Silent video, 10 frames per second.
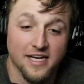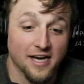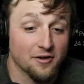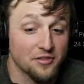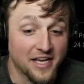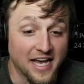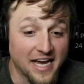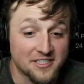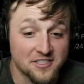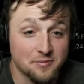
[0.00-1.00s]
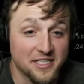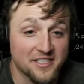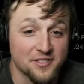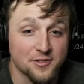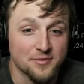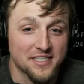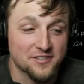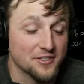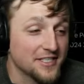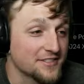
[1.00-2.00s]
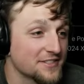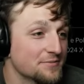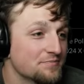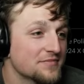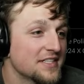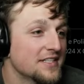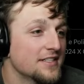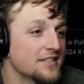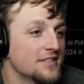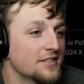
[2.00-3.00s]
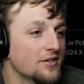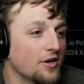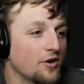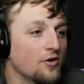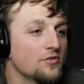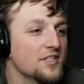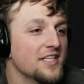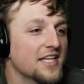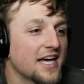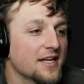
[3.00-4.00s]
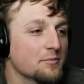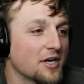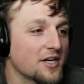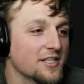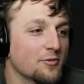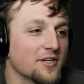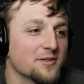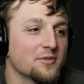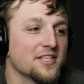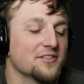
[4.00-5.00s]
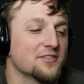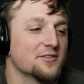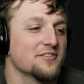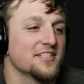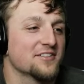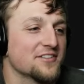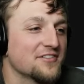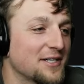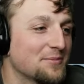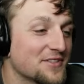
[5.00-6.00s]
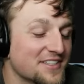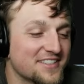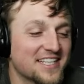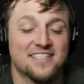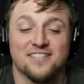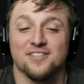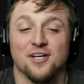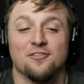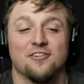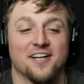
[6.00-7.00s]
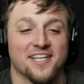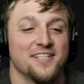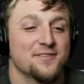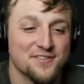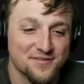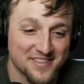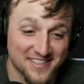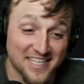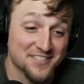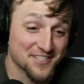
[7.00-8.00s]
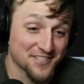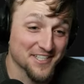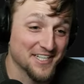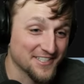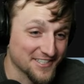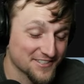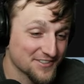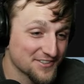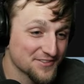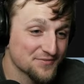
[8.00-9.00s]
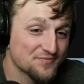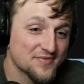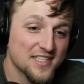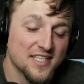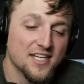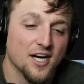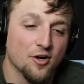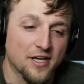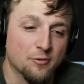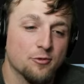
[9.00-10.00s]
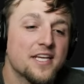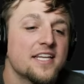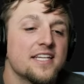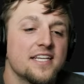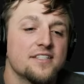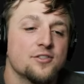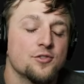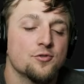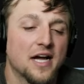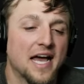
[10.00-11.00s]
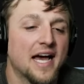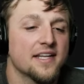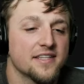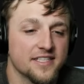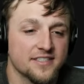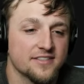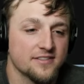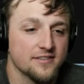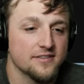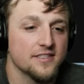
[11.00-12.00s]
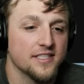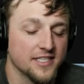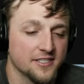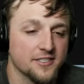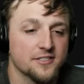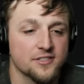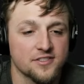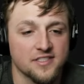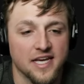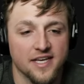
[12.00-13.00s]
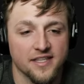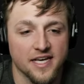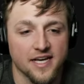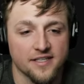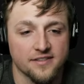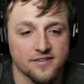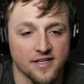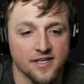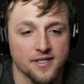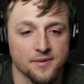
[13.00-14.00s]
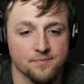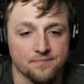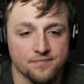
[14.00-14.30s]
They actually beat Doom? That's crazy. Only that and Mario Wonder playthrough videos have helped. That's so funny. That's actually hilarious. Okay, we need to add this here to say that the